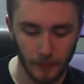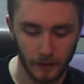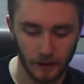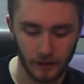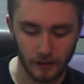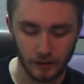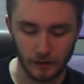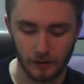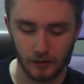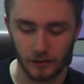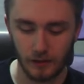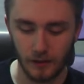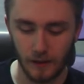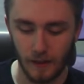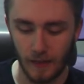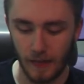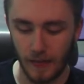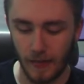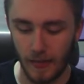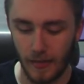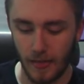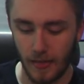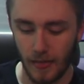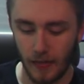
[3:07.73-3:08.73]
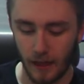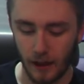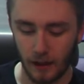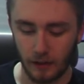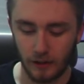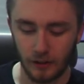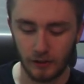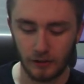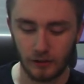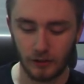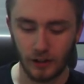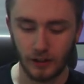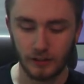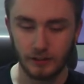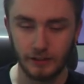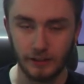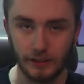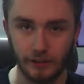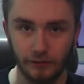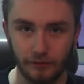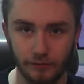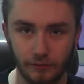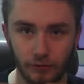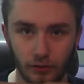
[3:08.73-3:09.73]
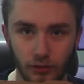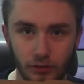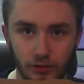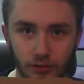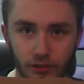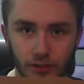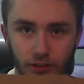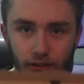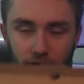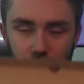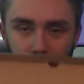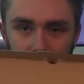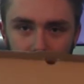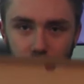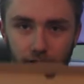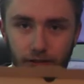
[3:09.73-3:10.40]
here, I'll let you guys see it first.